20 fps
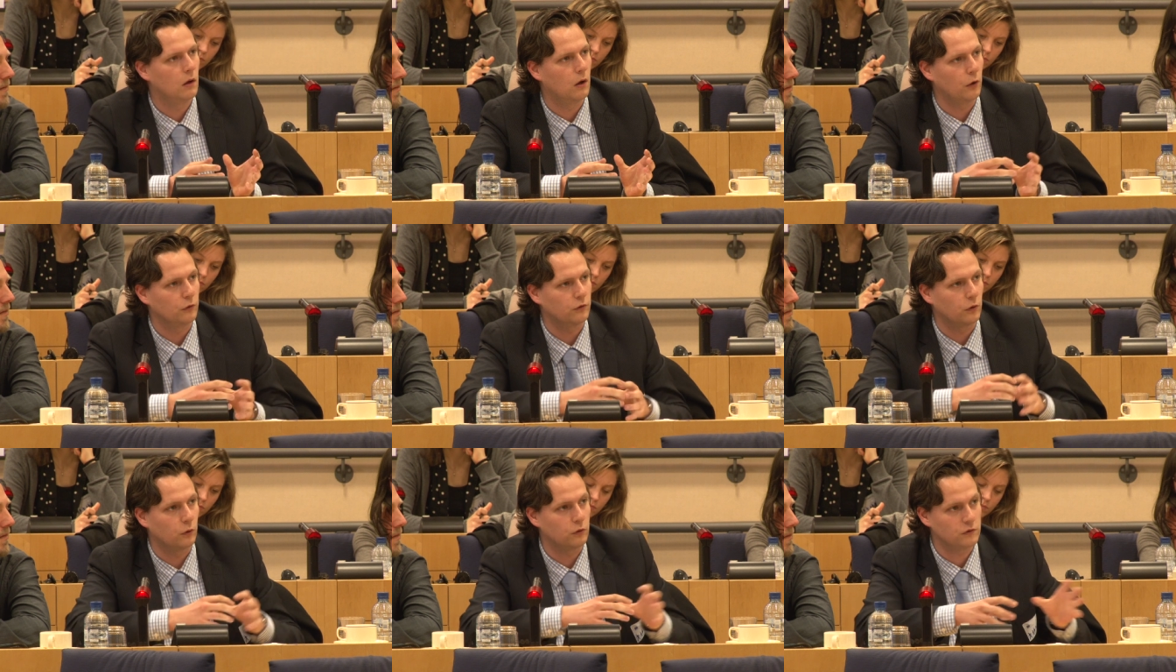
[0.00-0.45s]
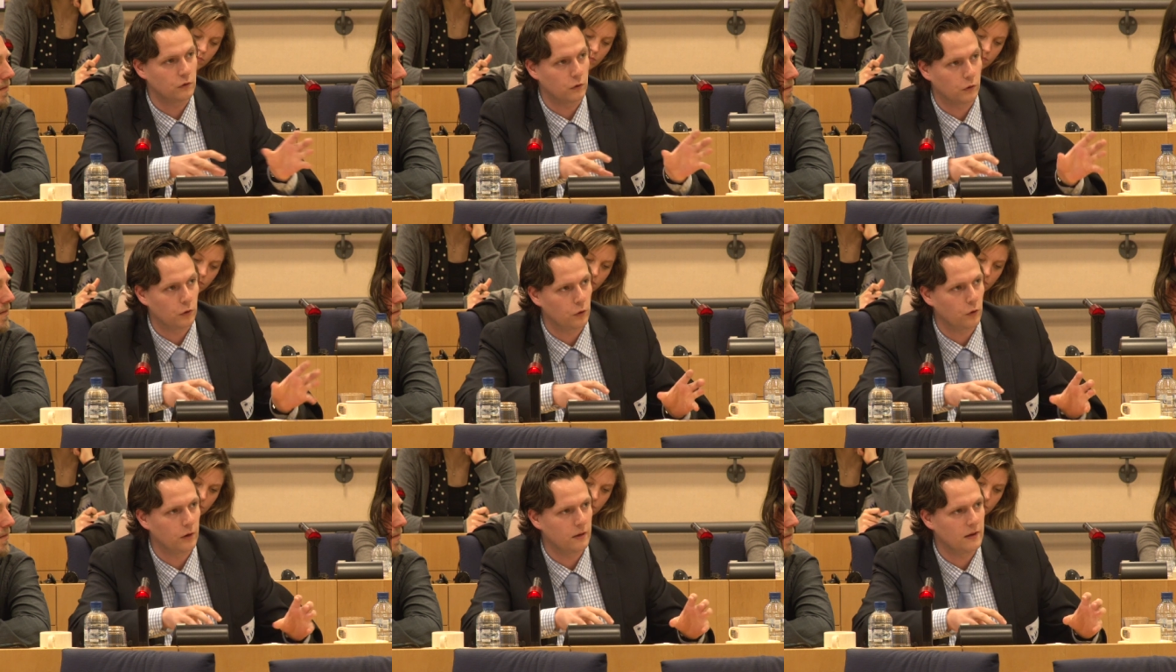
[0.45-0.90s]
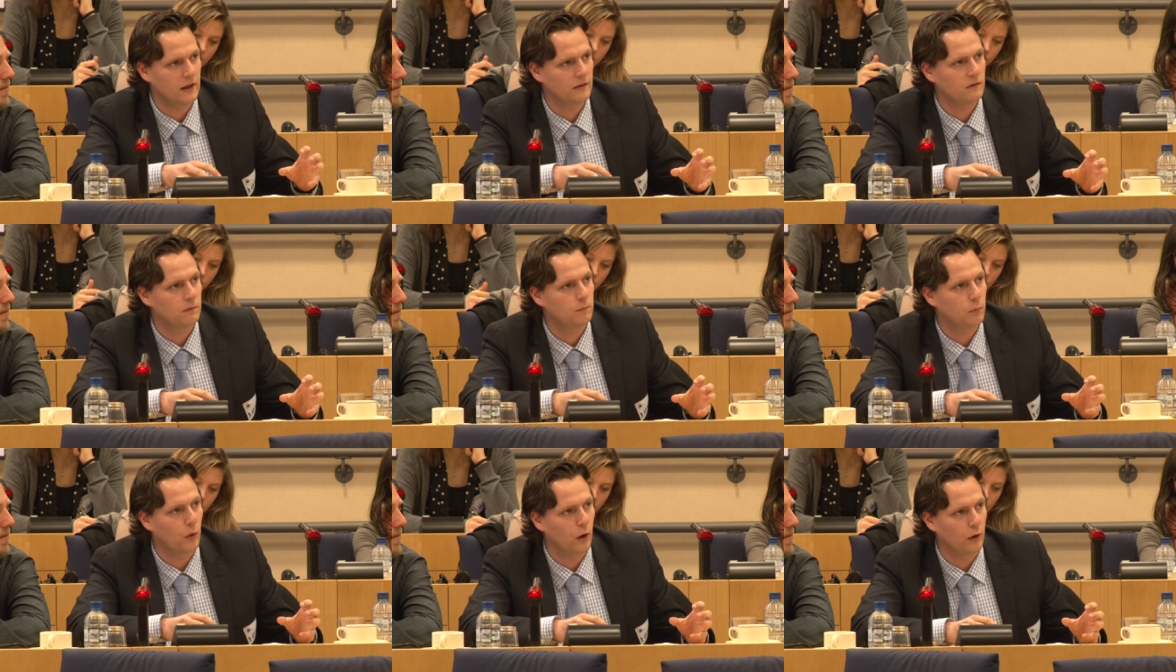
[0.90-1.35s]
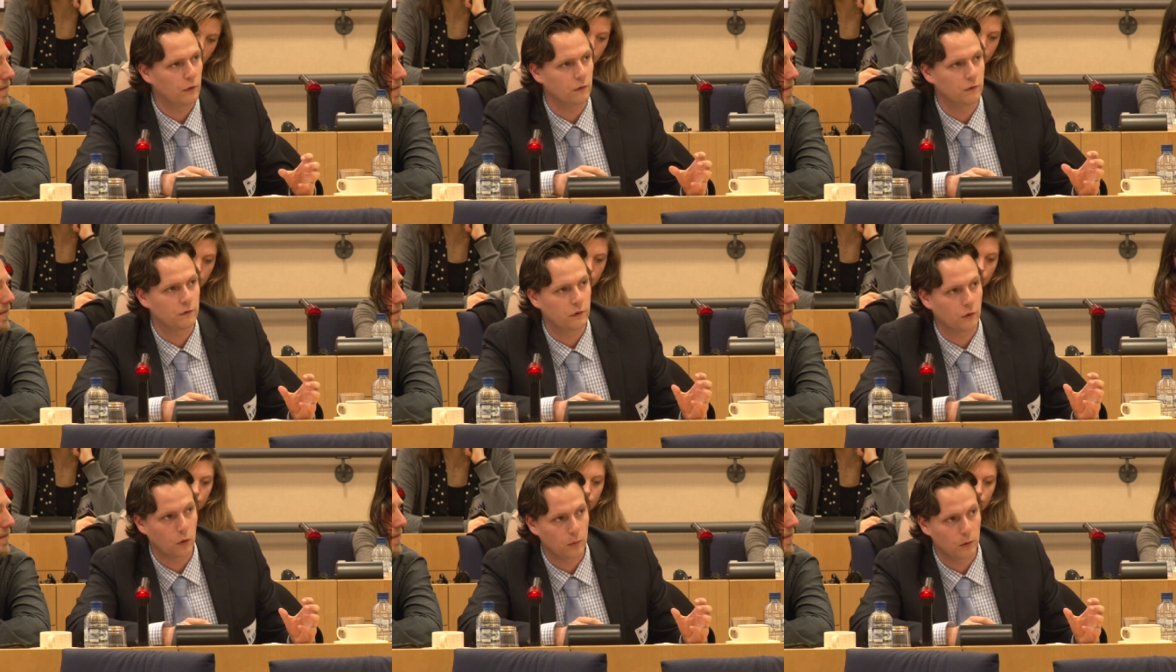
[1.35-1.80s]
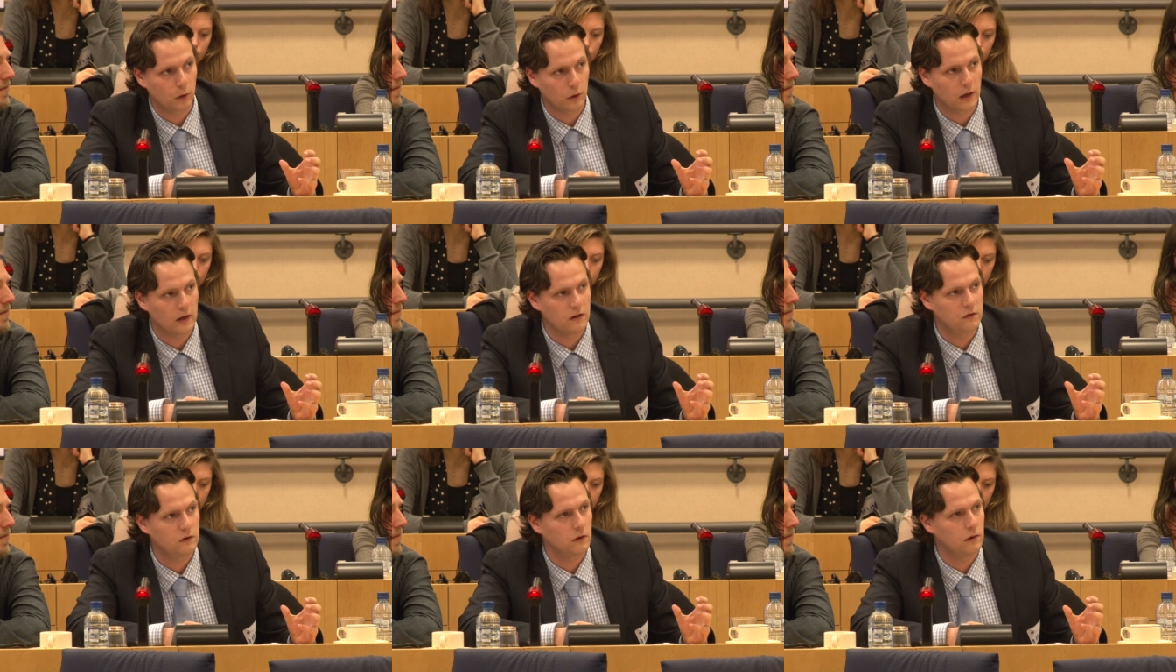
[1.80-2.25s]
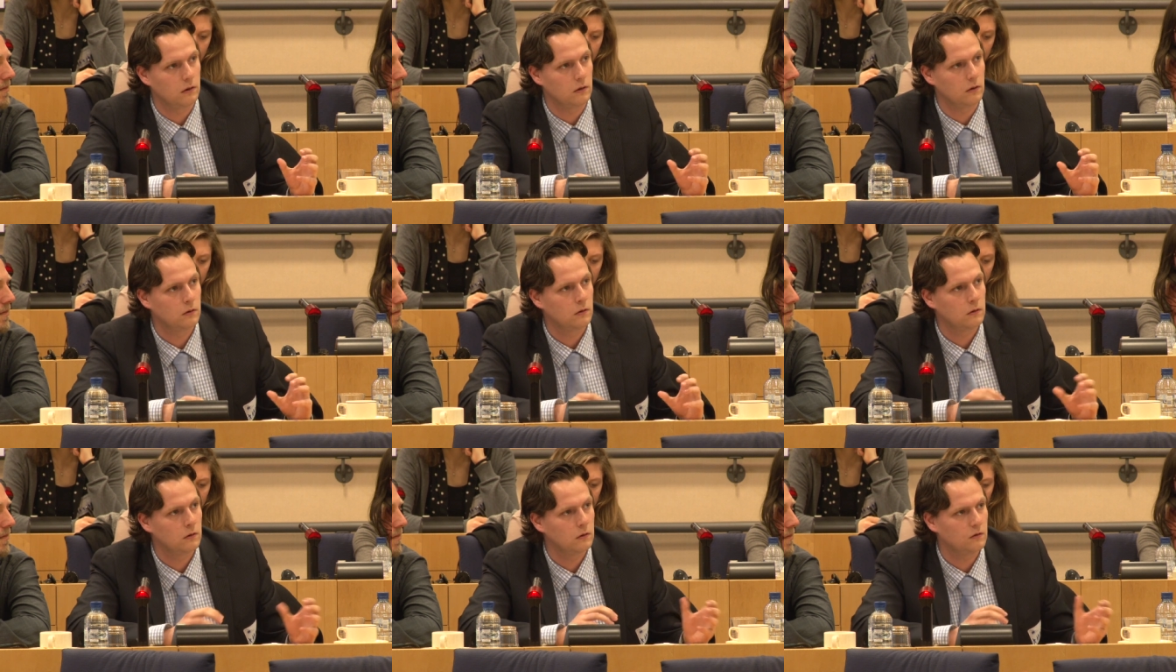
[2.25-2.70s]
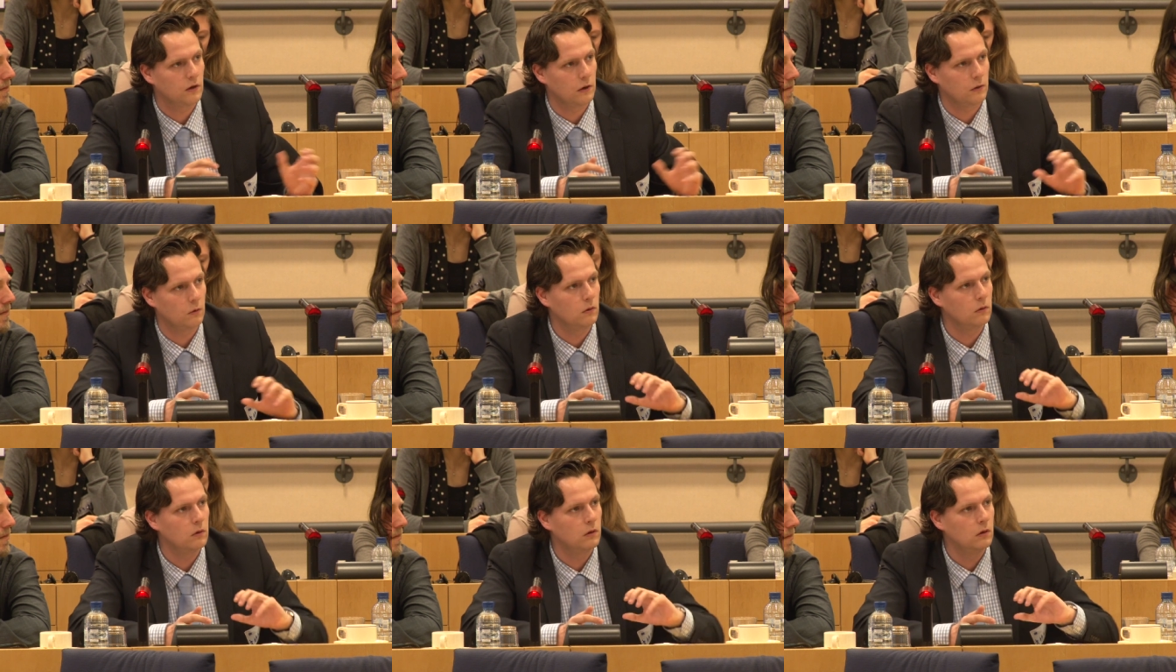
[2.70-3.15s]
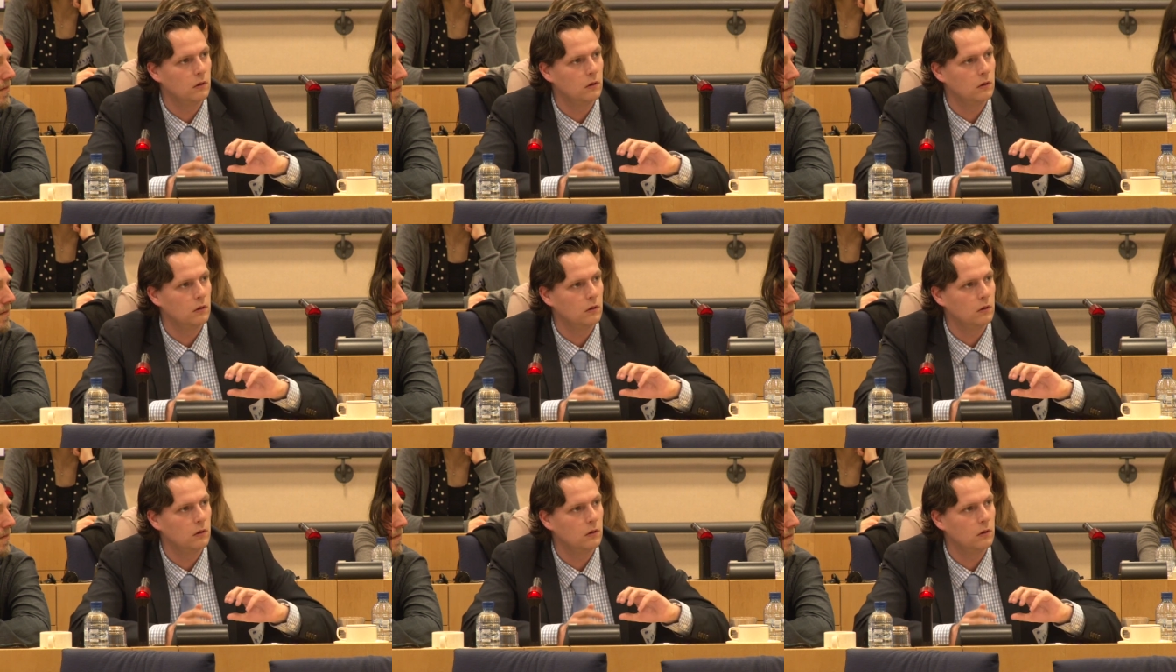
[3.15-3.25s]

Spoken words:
also secure that part of the communication channel?